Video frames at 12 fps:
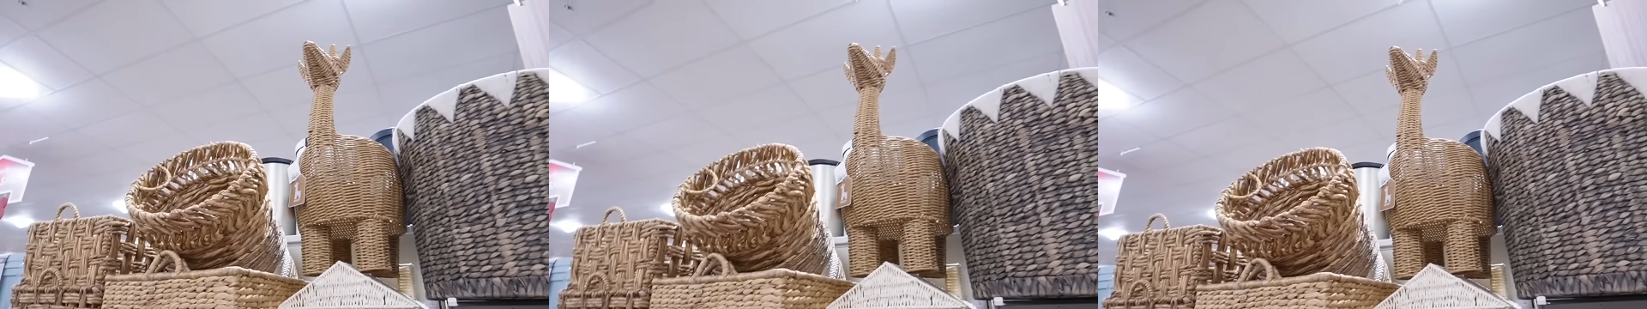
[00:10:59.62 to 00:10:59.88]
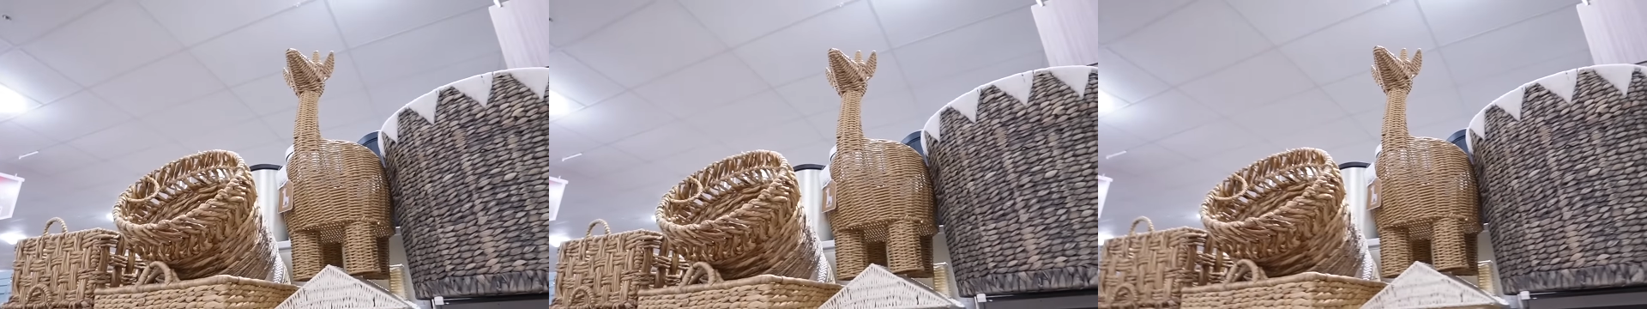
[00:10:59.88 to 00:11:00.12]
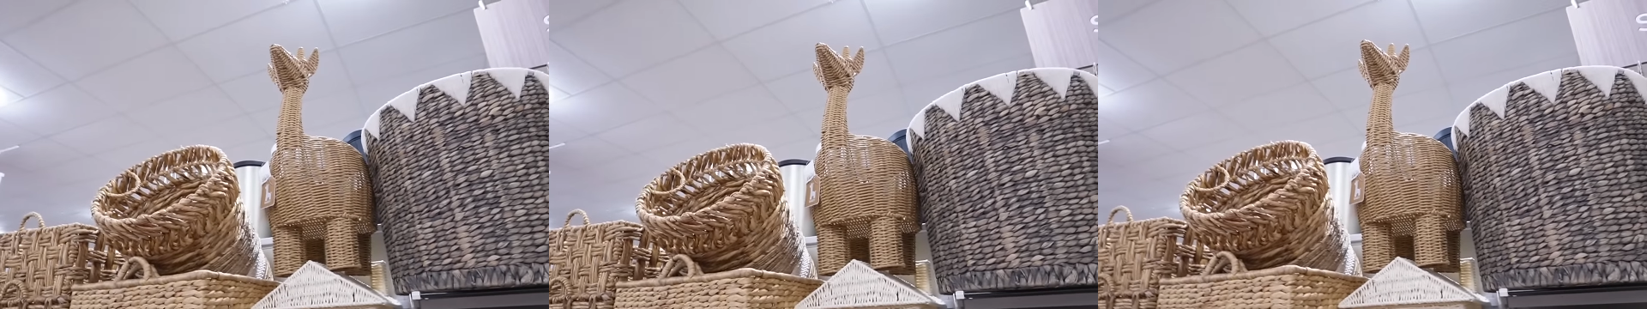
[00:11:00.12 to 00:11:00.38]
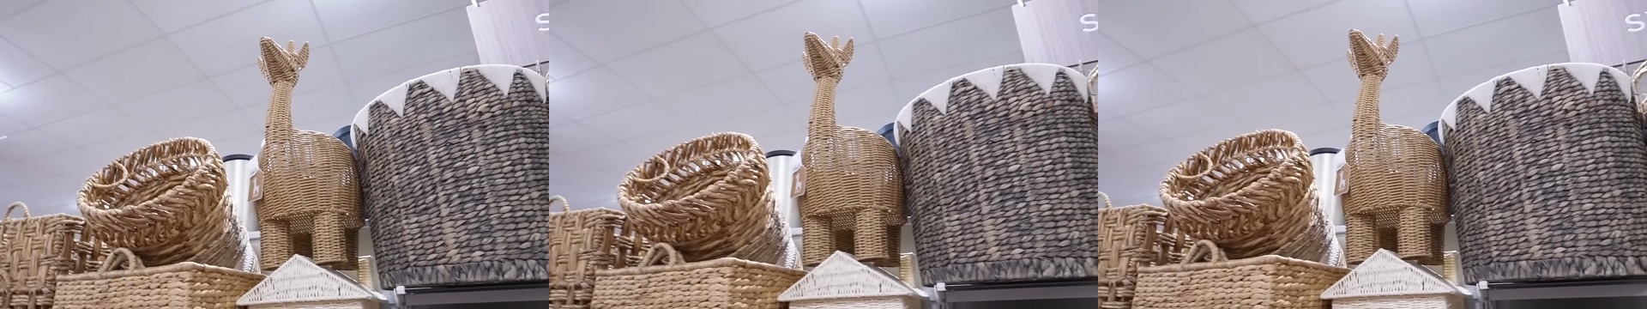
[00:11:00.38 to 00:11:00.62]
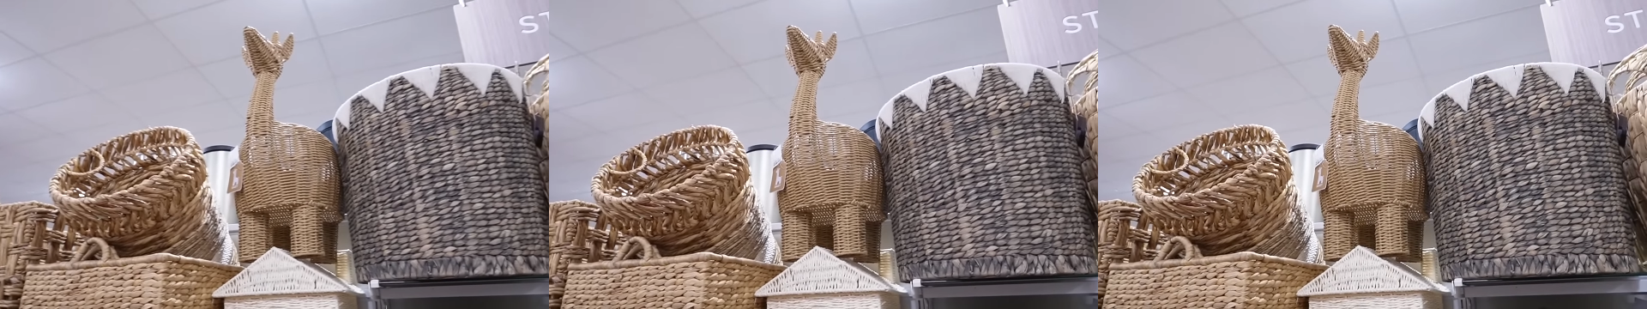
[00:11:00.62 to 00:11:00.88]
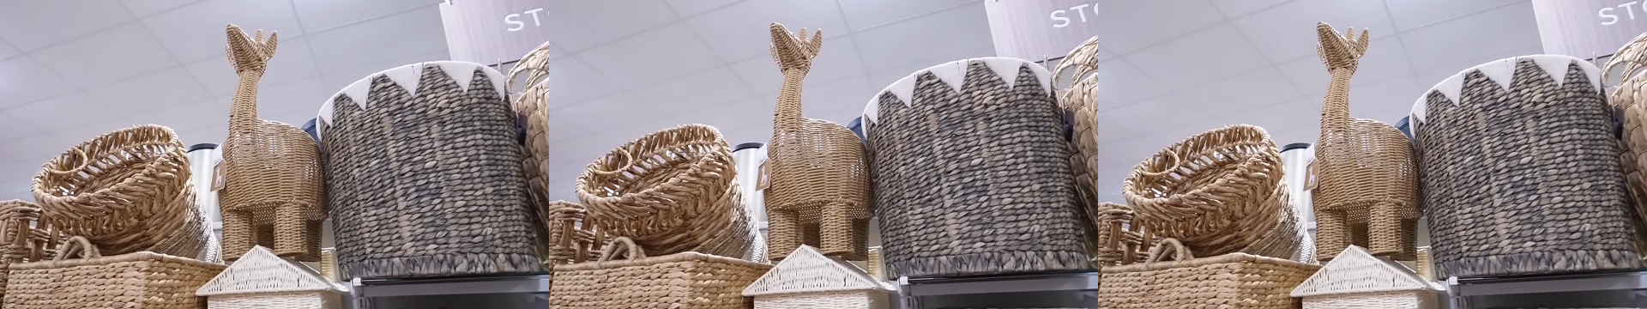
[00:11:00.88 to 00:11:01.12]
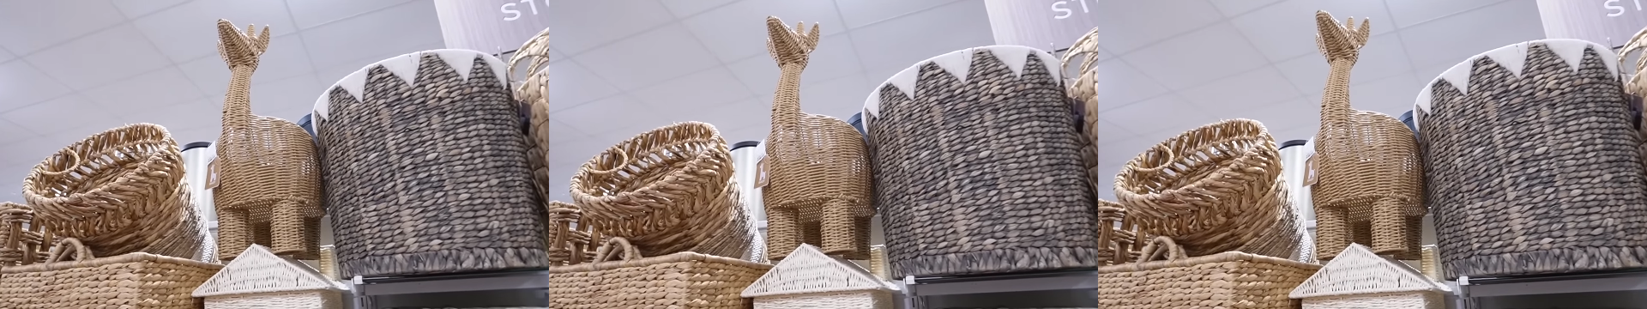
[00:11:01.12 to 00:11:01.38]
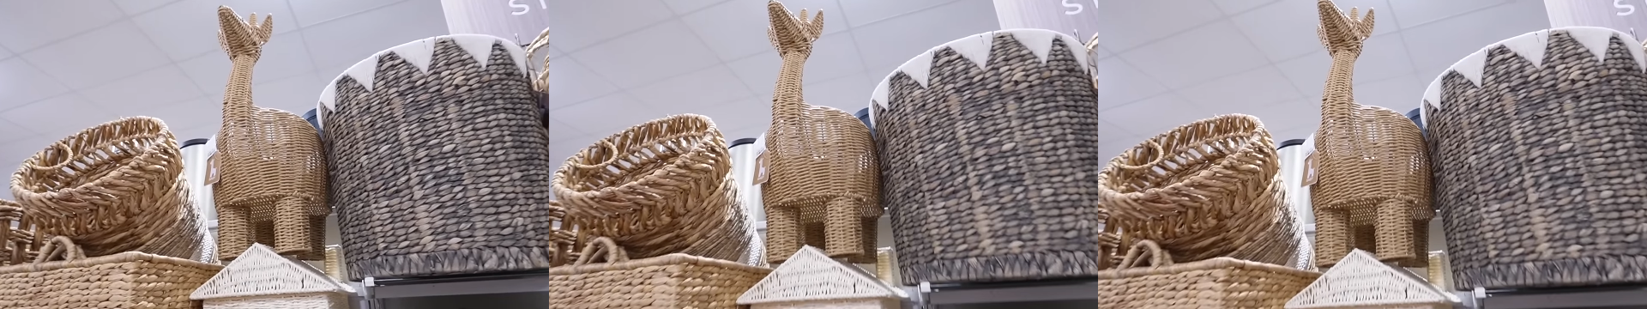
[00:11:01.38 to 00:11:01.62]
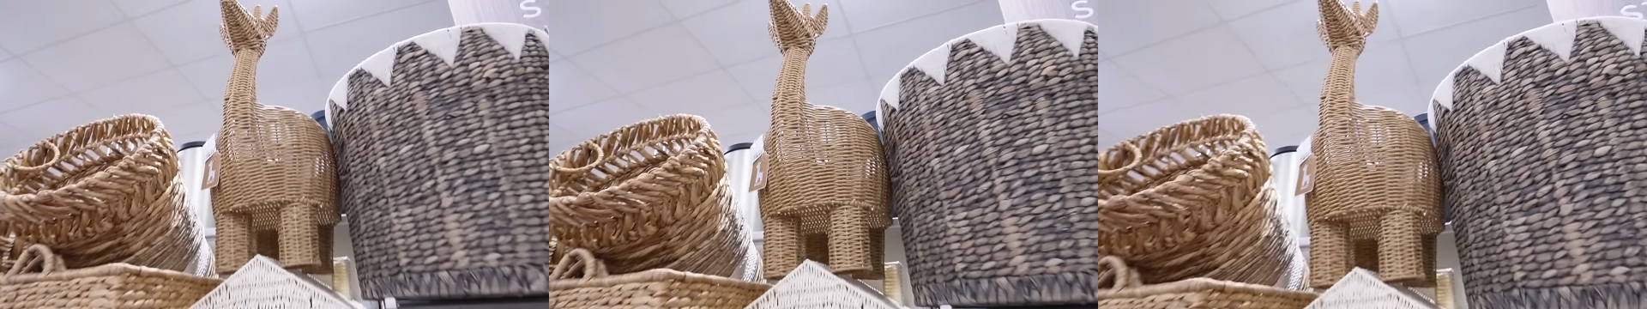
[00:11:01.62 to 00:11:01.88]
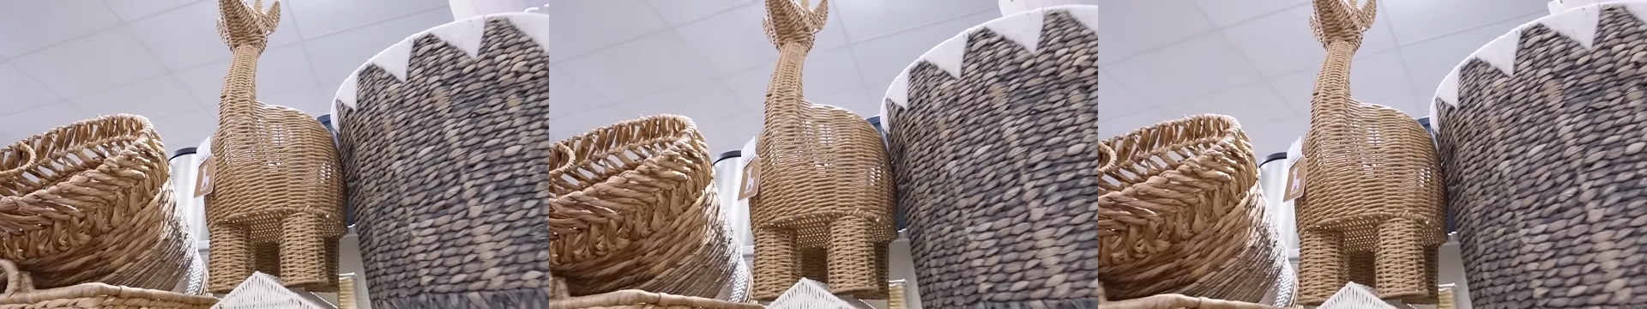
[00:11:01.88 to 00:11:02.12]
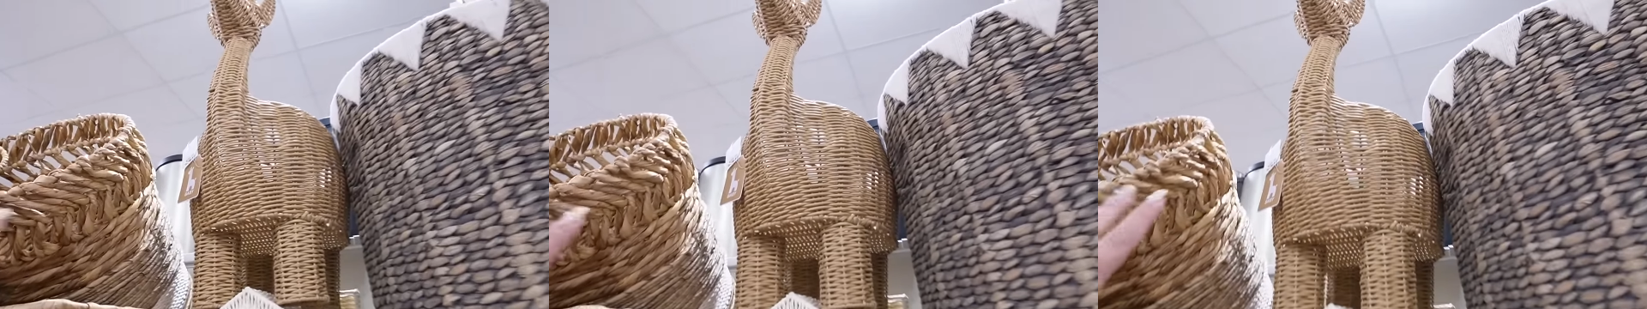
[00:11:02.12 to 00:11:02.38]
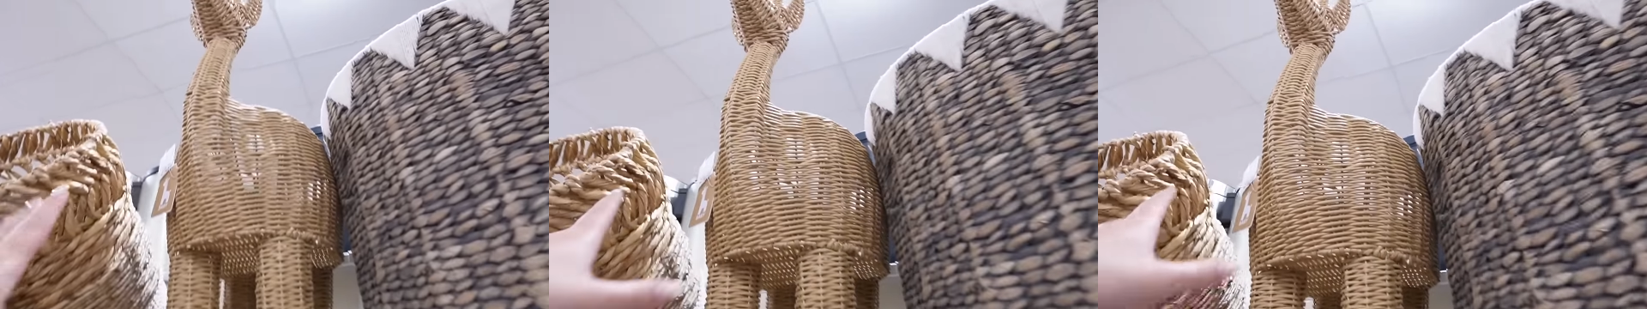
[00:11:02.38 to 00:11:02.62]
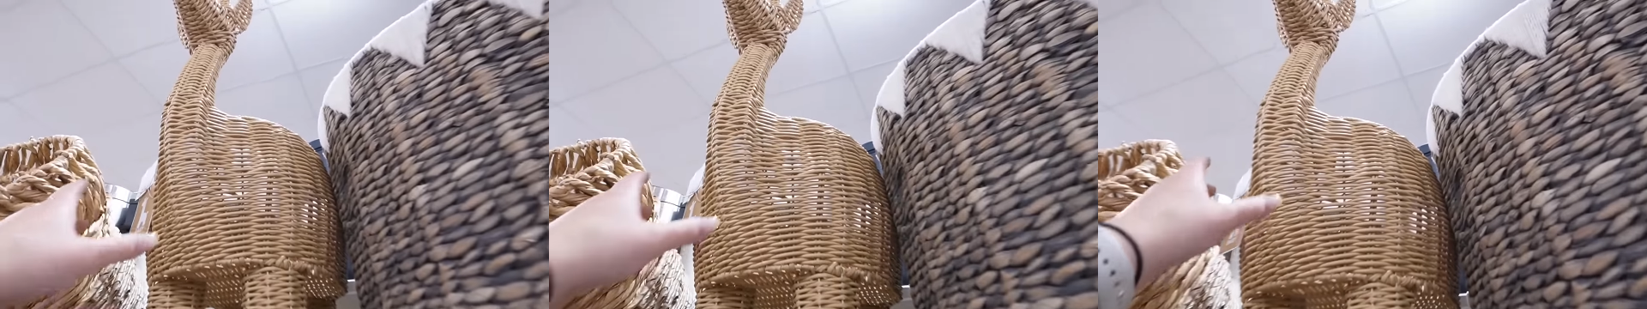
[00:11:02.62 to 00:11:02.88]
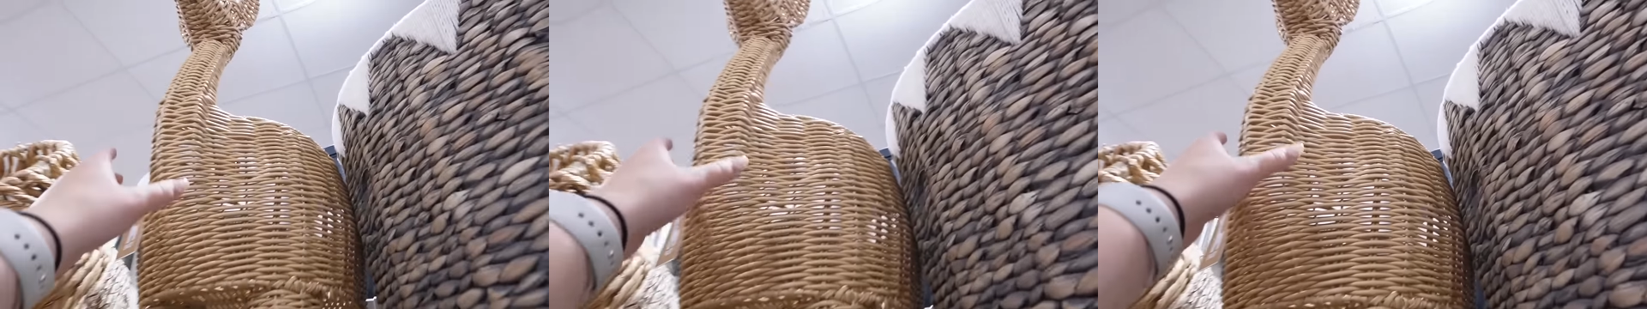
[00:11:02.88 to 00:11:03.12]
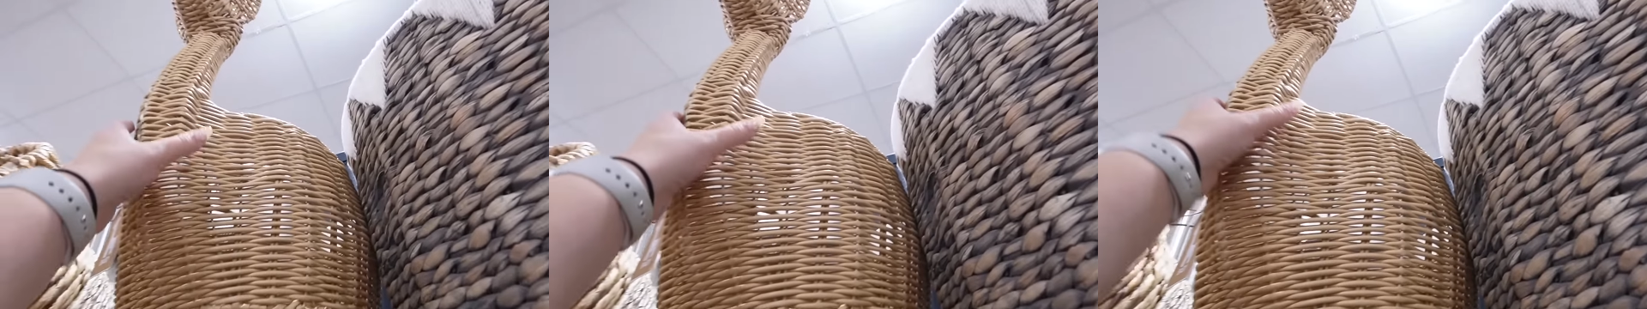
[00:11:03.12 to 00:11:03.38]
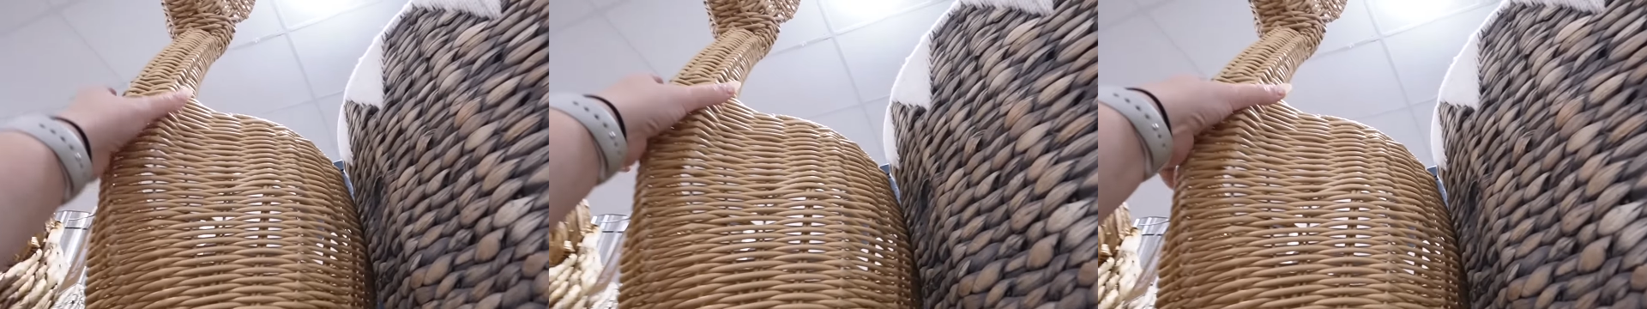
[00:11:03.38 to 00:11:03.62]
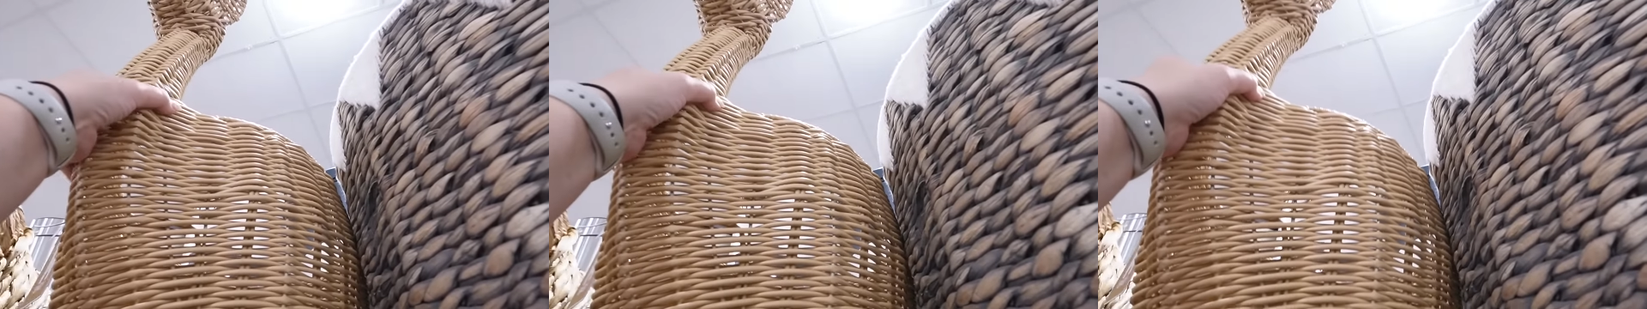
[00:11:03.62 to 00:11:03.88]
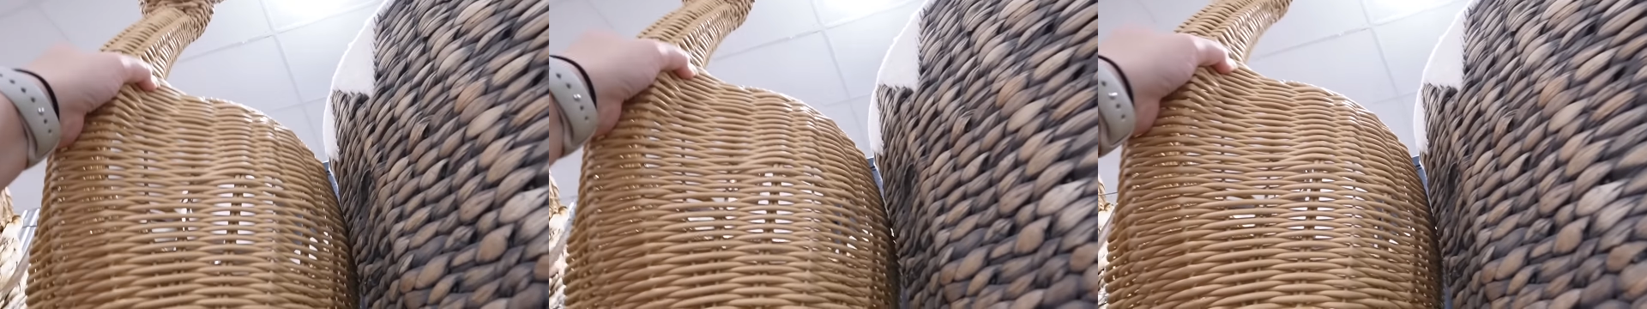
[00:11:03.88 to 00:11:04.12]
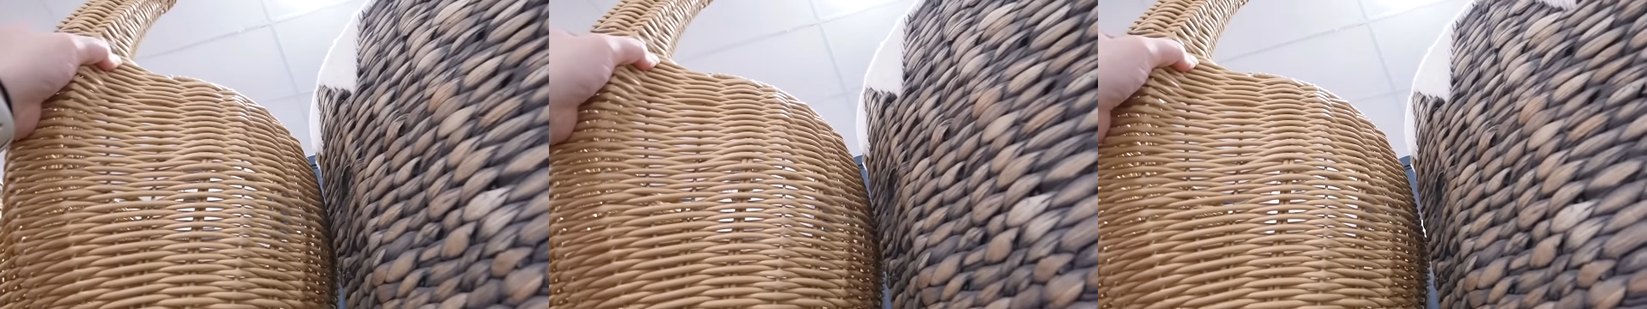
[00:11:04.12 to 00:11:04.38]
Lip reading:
No face is visible, so there are no lips to read.